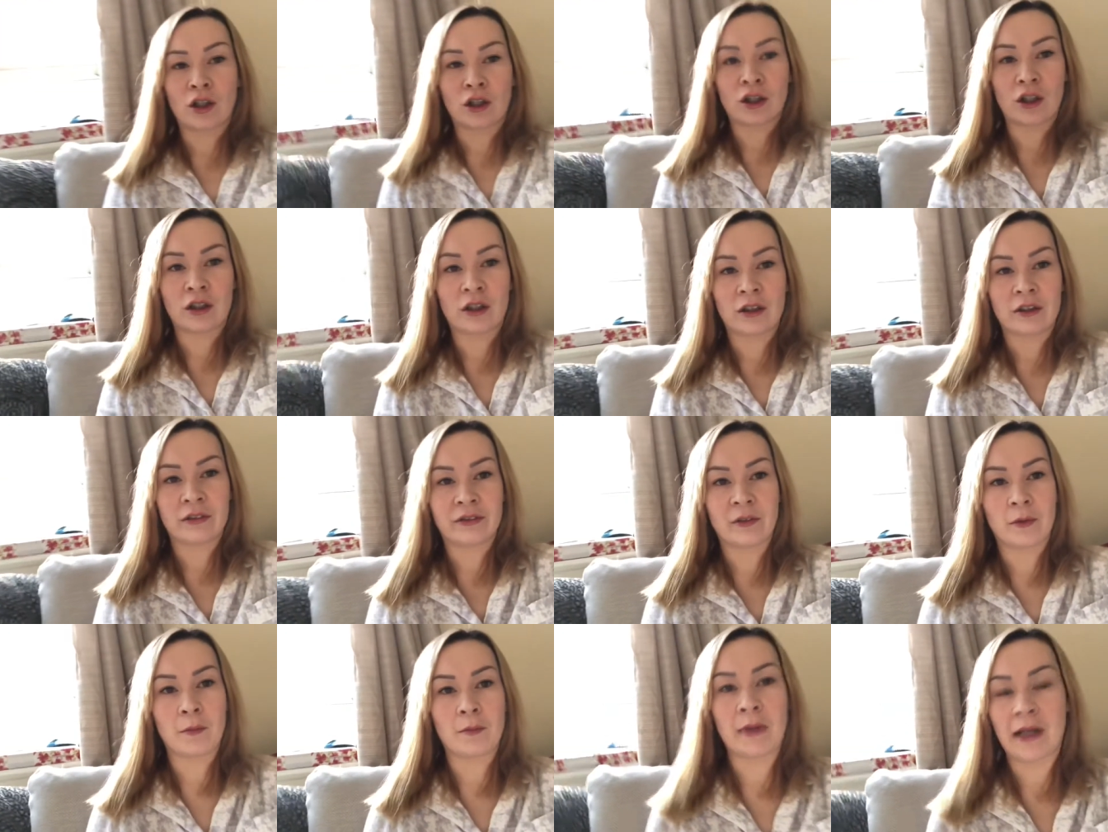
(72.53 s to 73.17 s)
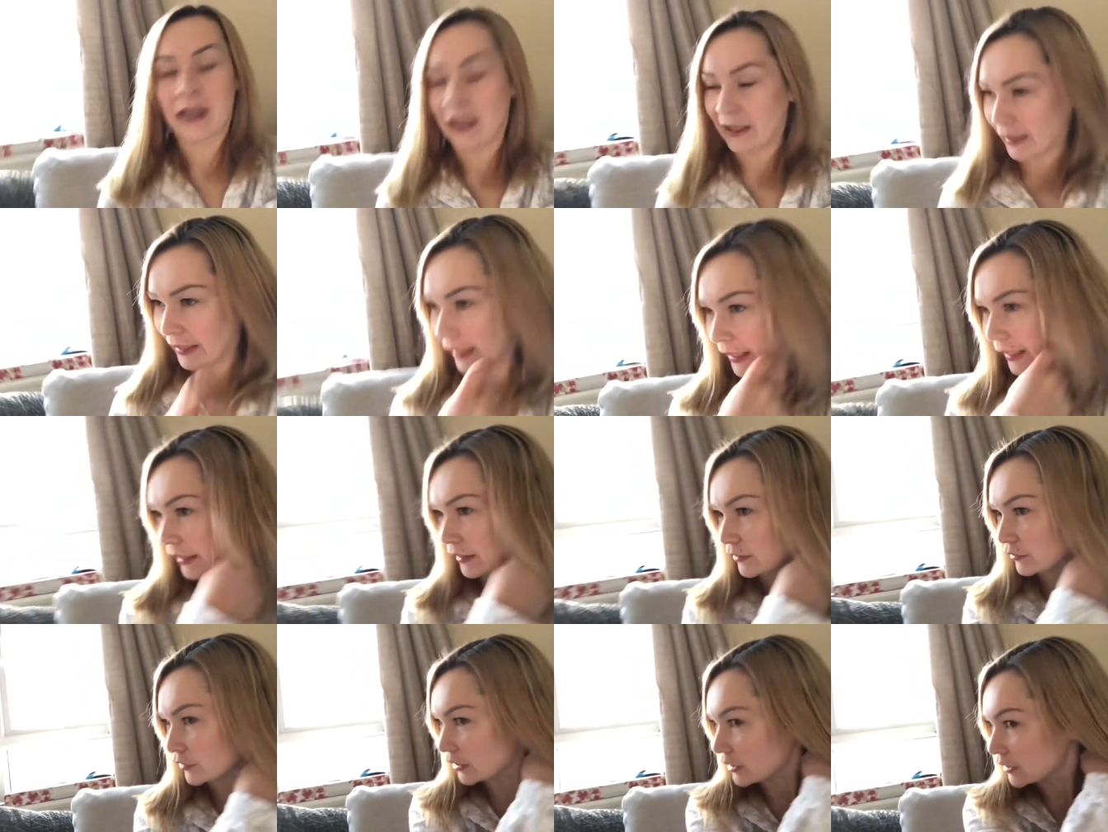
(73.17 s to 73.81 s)
of my
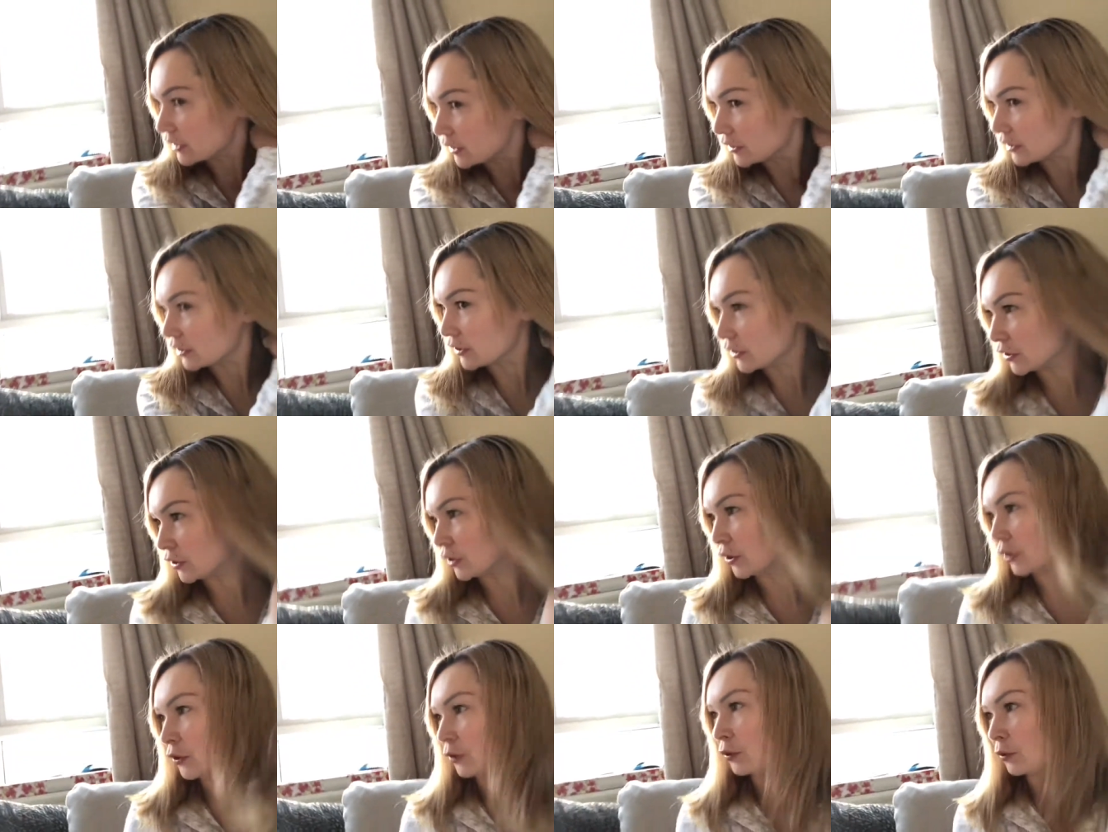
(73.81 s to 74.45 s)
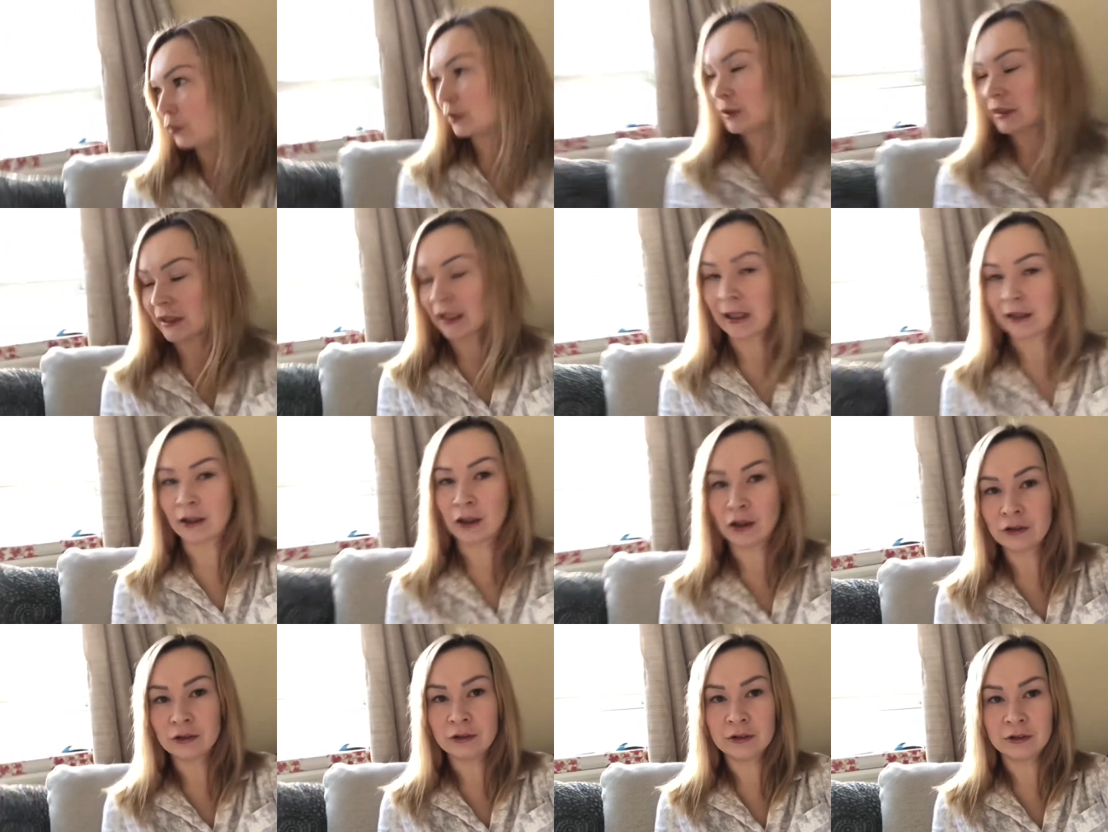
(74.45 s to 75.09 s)
hairdresser's new
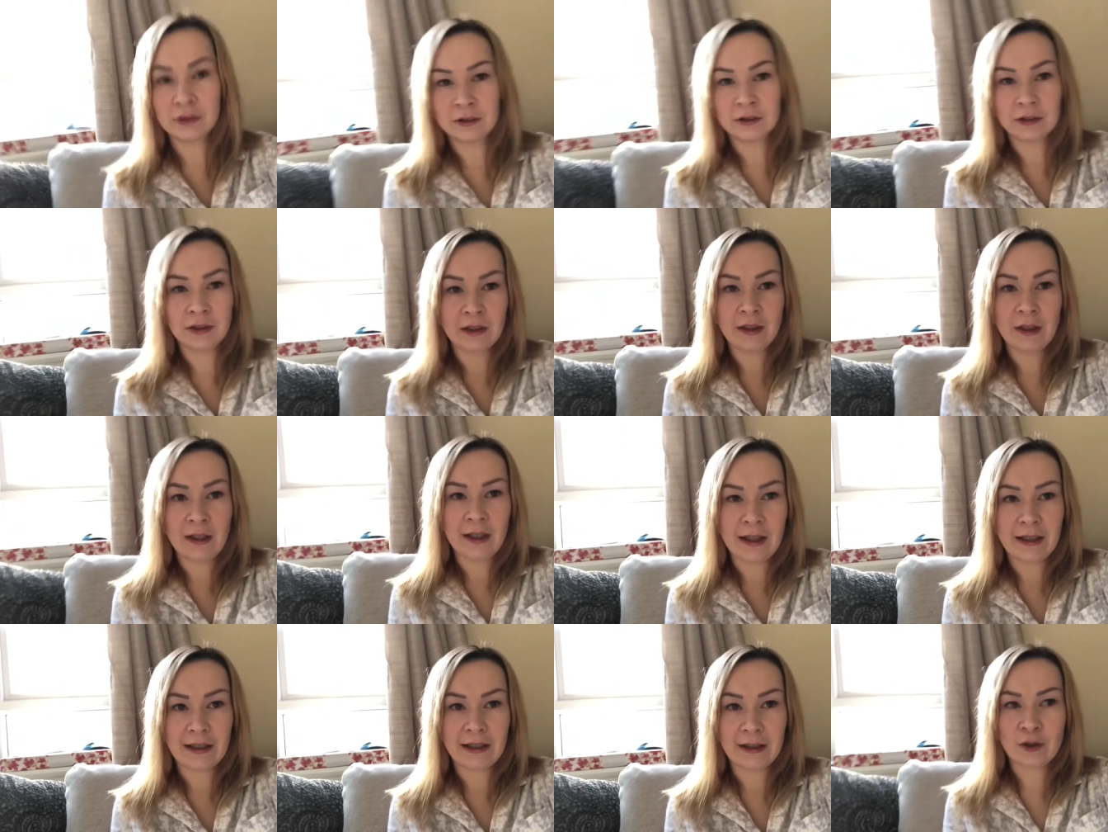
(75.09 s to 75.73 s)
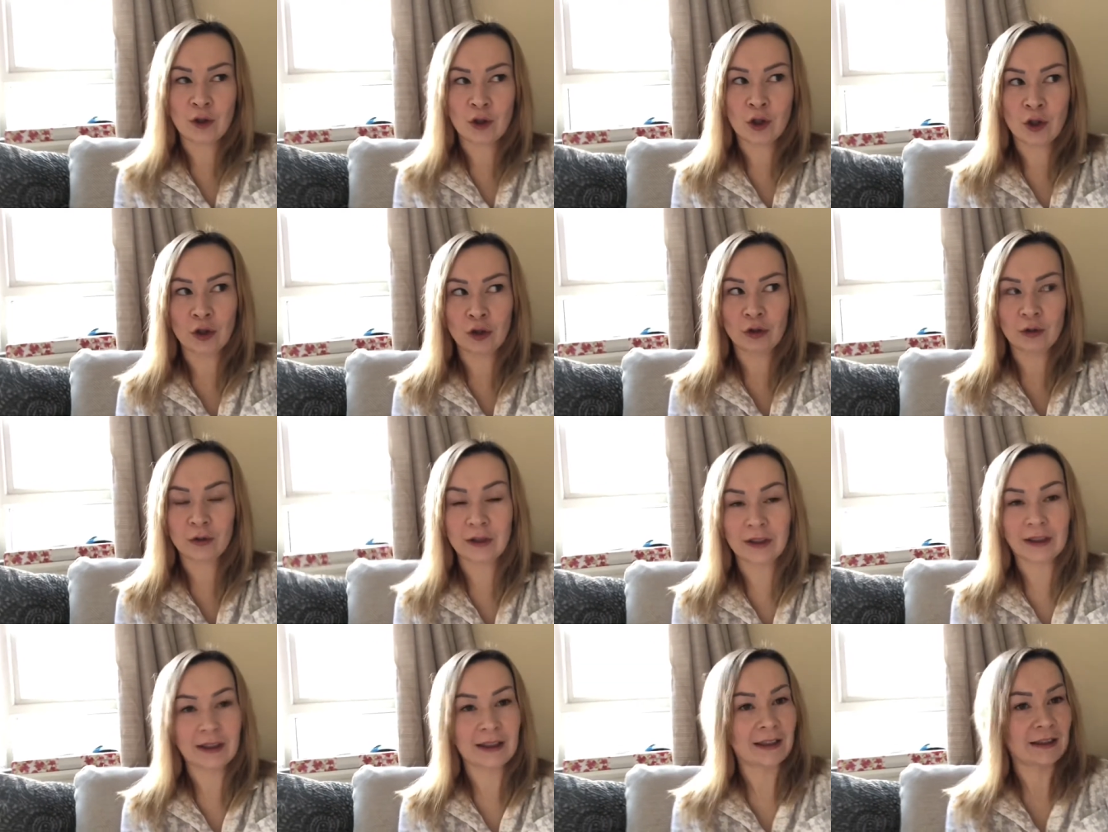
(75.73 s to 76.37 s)
salon
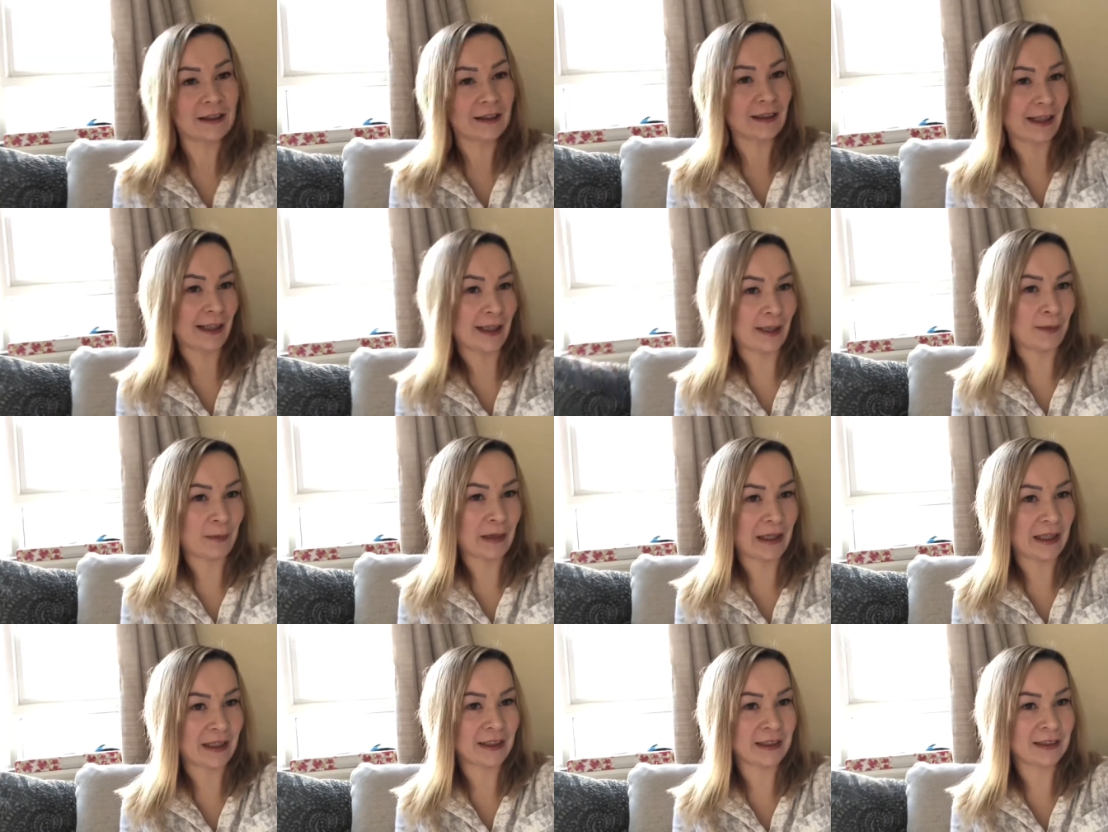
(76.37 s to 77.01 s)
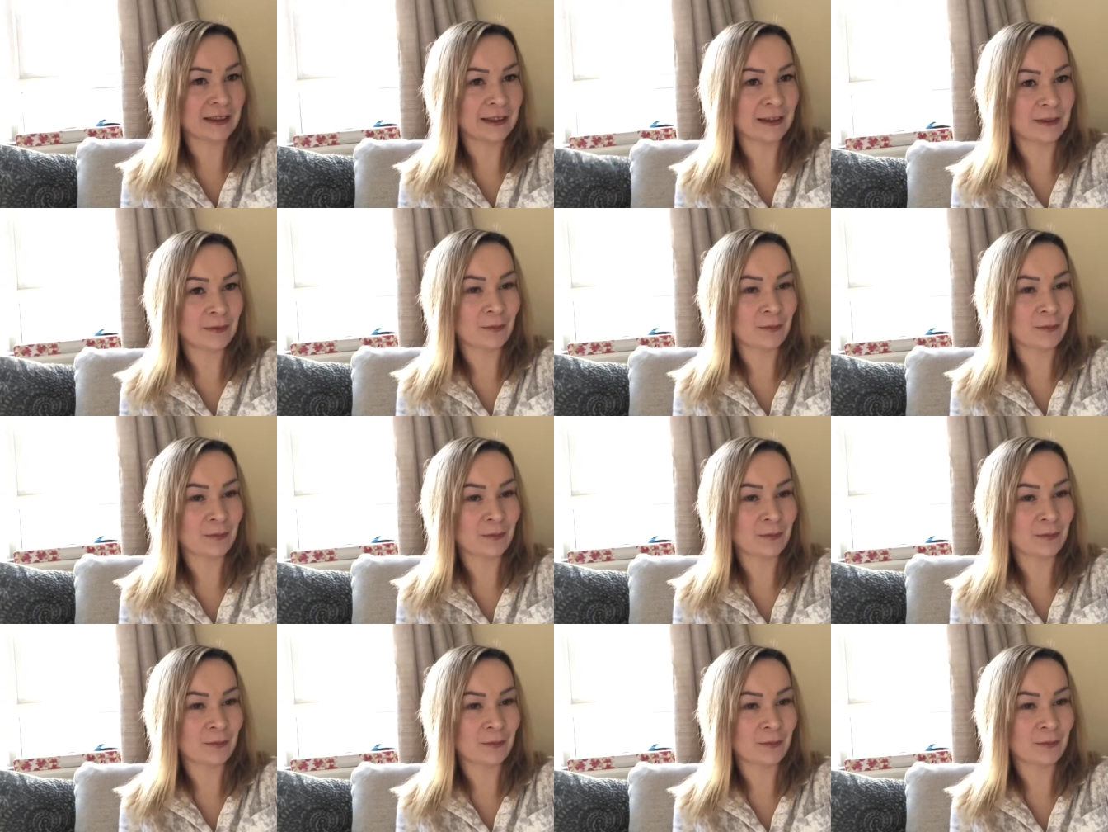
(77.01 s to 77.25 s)
called The Little Hairmaid.